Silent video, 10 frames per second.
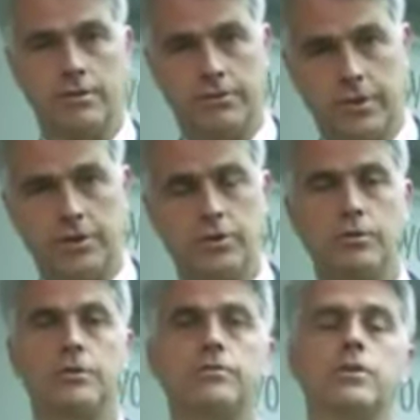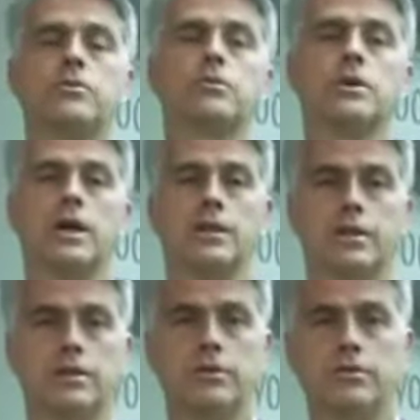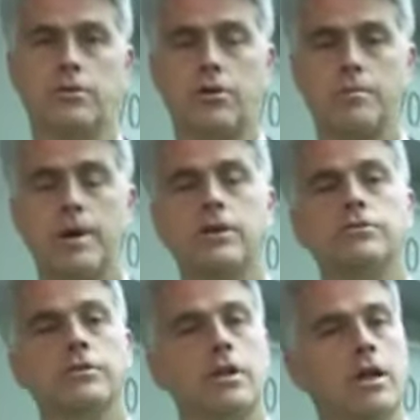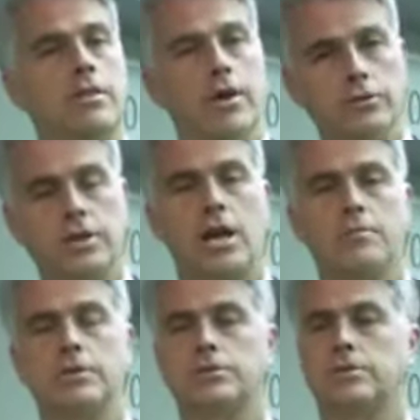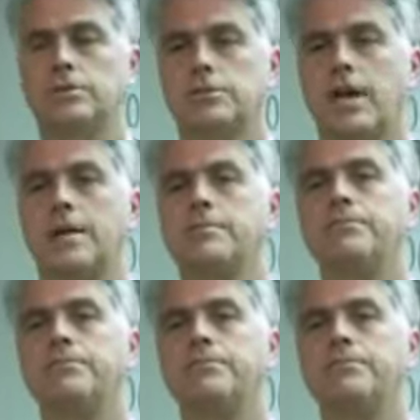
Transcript: then do the funeral, and then do the cremation, those elements are the same.